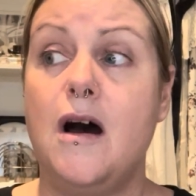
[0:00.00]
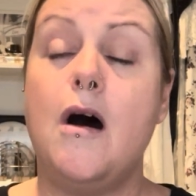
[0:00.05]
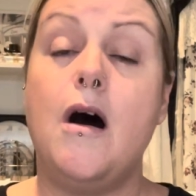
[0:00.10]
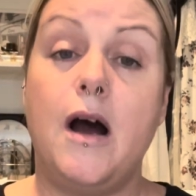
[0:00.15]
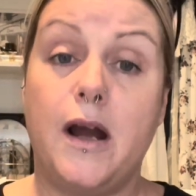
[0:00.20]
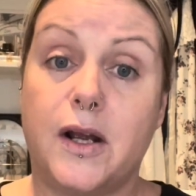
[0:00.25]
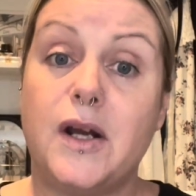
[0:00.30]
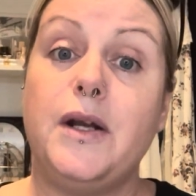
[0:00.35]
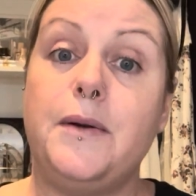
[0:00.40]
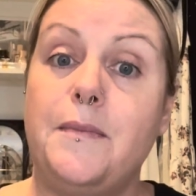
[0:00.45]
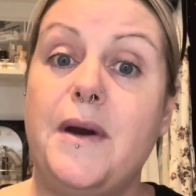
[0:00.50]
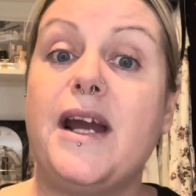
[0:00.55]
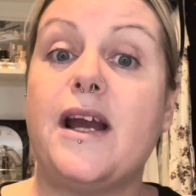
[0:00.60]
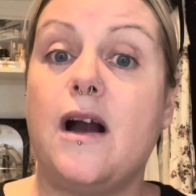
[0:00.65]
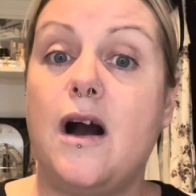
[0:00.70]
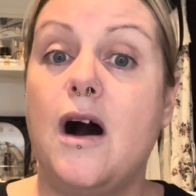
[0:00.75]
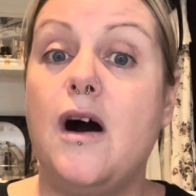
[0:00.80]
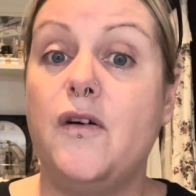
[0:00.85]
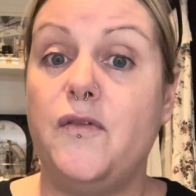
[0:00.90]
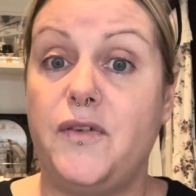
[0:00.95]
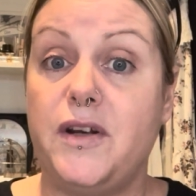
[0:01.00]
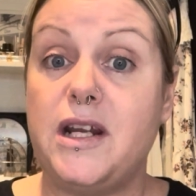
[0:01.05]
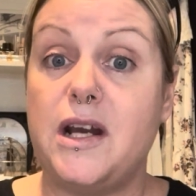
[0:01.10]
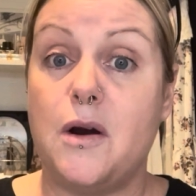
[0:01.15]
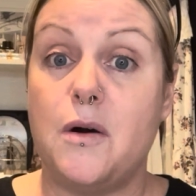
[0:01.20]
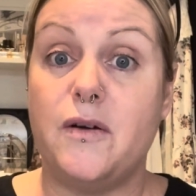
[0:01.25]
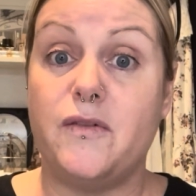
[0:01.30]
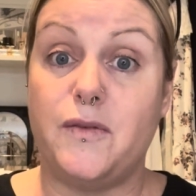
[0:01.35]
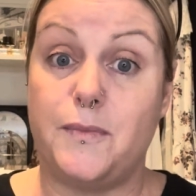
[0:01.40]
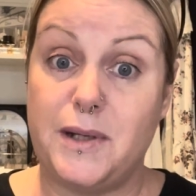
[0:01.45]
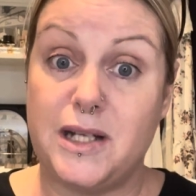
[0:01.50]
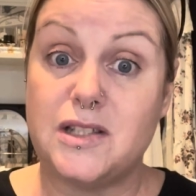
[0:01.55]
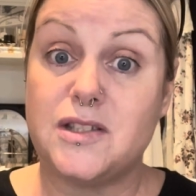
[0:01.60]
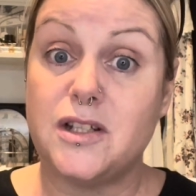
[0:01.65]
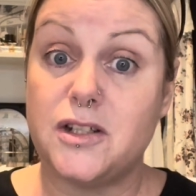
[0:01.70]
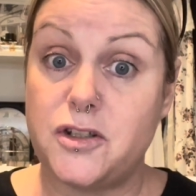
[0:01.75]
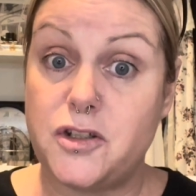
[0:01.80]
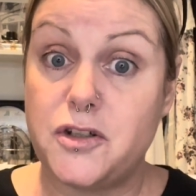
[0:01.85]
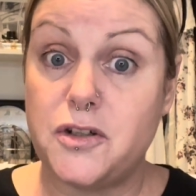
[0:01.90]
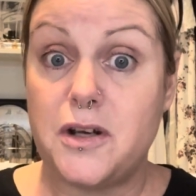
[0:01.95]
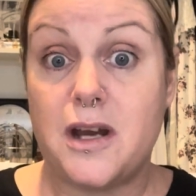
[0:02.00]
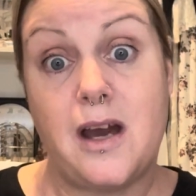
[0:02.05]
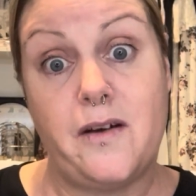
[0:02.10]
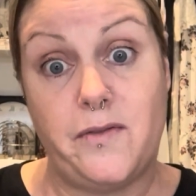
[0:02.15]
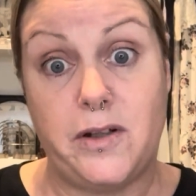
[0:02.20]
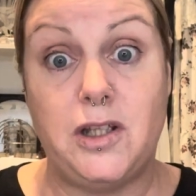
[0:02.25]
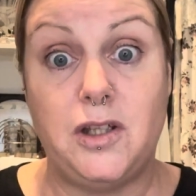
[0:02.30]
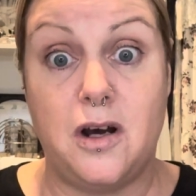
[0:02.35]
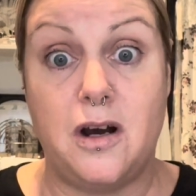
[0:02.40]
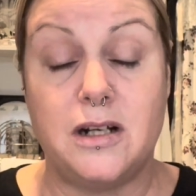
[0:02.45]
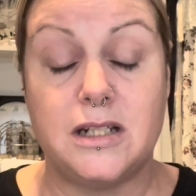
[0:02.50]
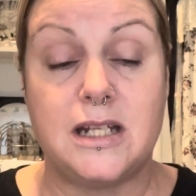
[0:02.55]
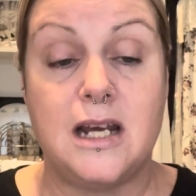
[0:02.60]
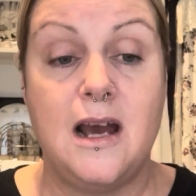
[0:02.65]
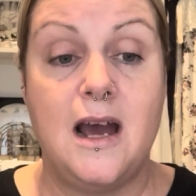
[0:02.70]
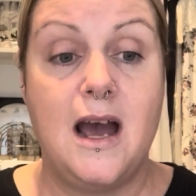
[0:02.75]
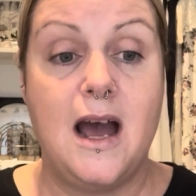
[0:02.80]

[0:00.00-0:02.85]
I could make a whole video of it because I do have a lot.